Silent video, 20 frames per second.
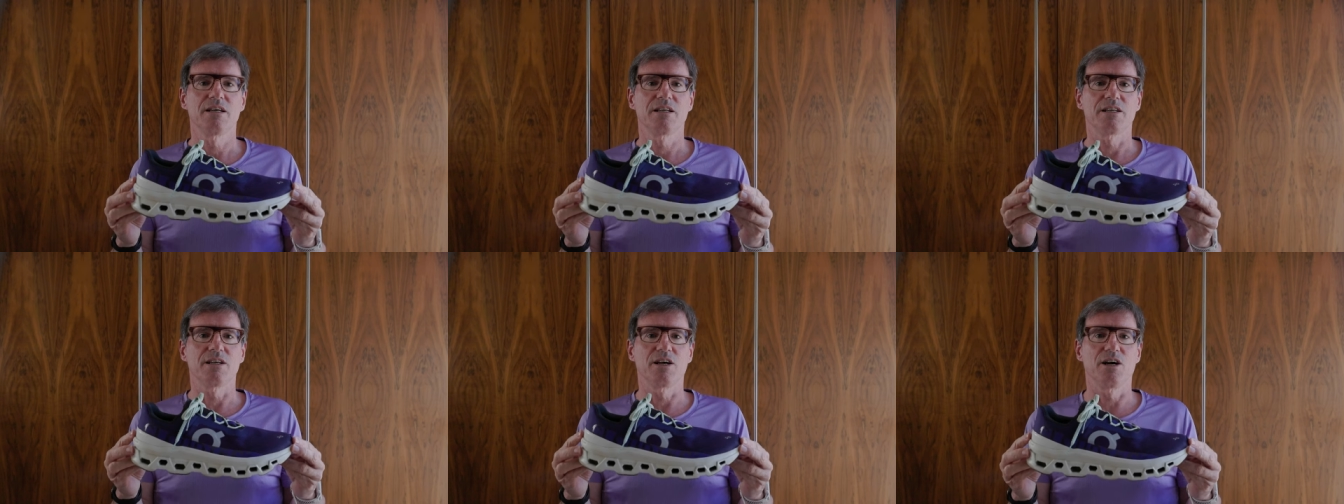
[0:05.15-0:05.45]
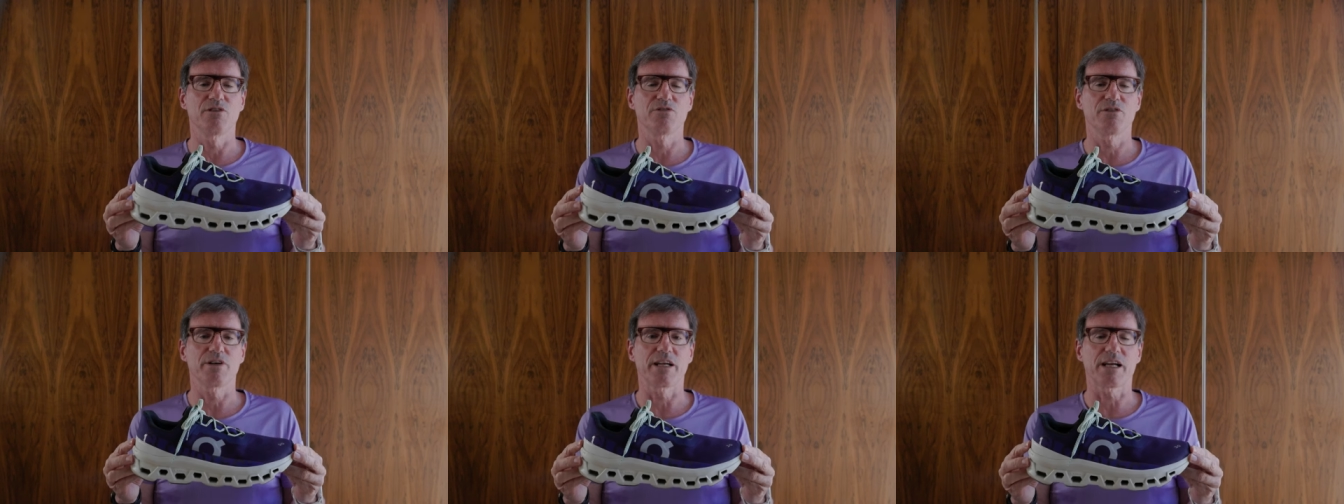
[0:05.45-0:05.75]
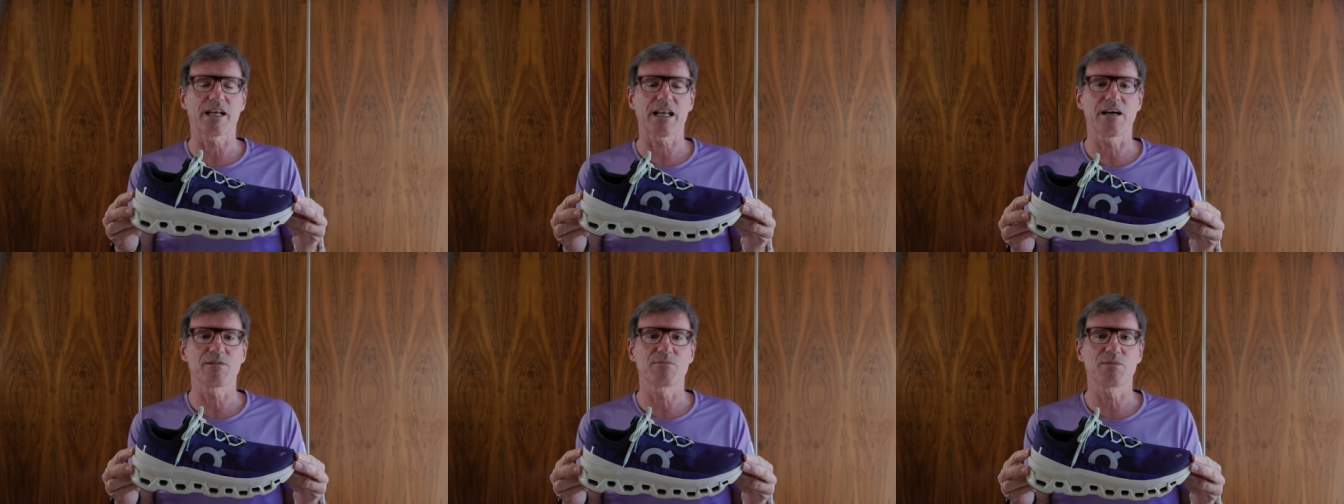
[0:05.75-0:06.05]
the On-Running
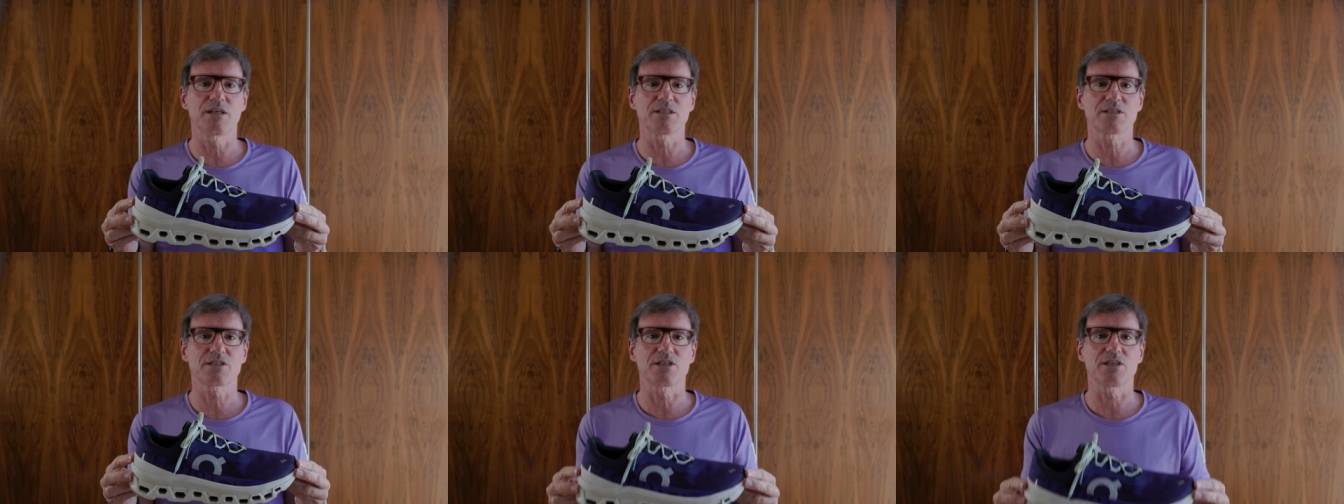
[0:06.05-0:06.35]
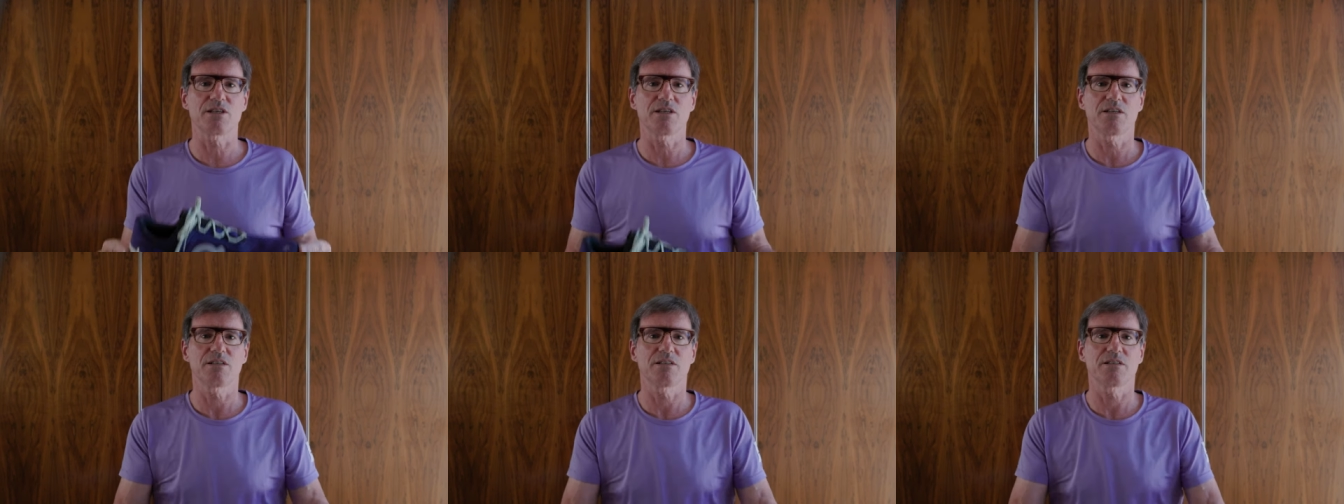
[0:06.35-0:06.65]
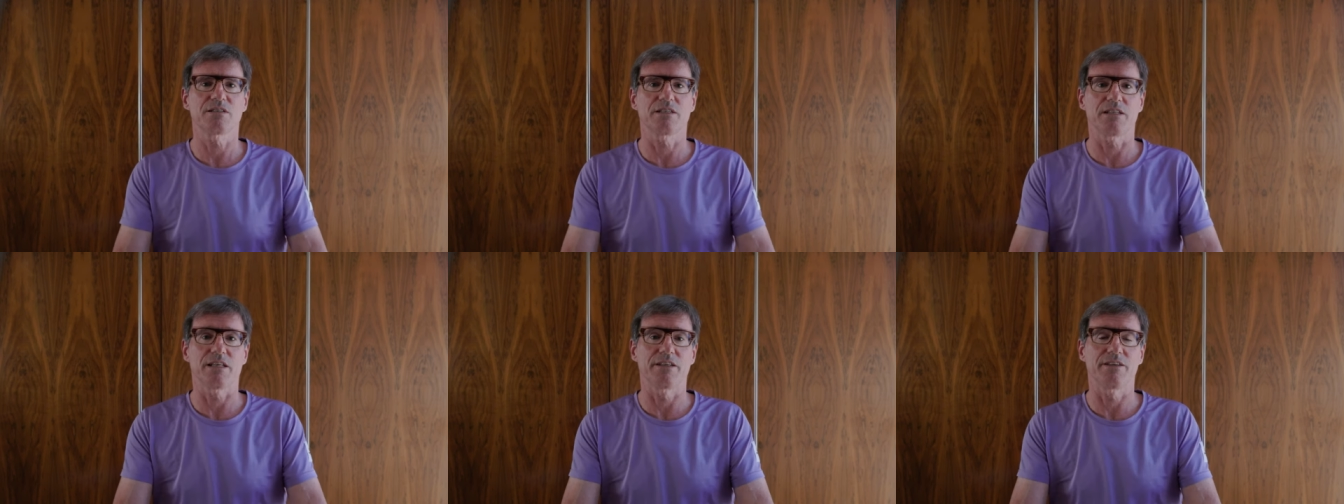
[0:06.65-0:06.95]
Cloudmonster,
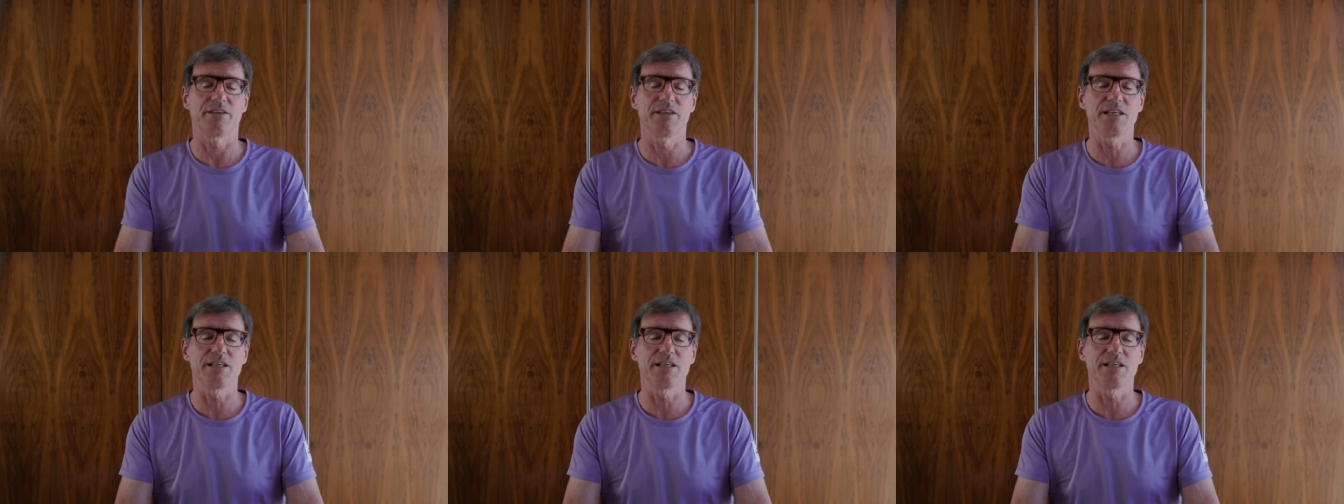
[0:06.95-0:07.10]
and